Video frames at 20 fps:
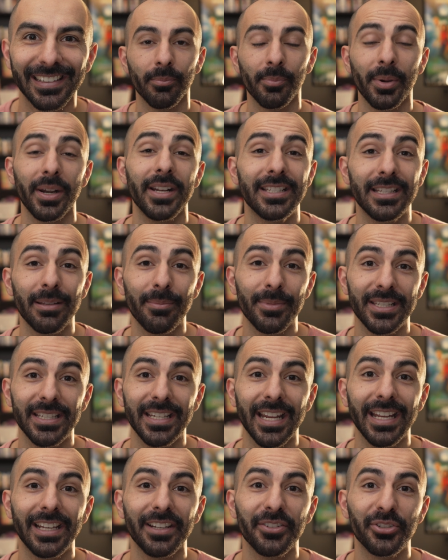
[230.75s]
But it's the
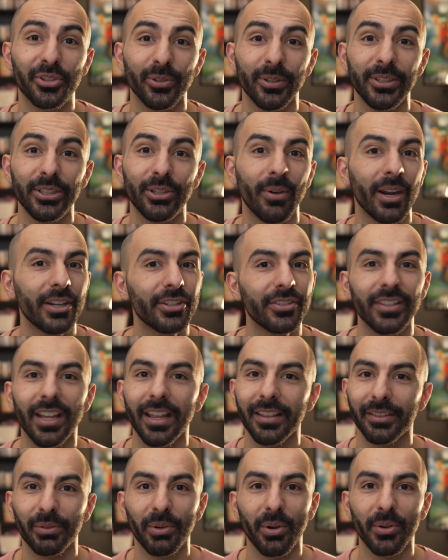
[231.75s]
mistake in screen direction
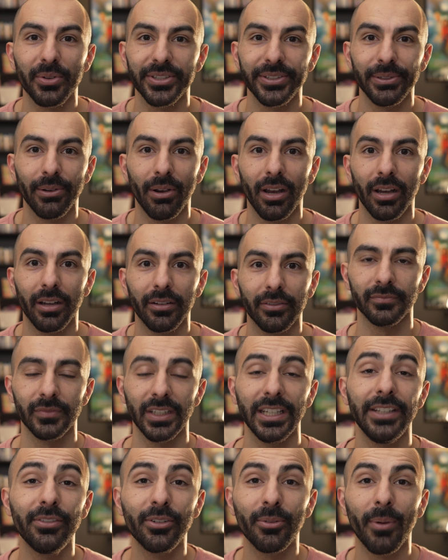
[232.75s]
that throws you off. Even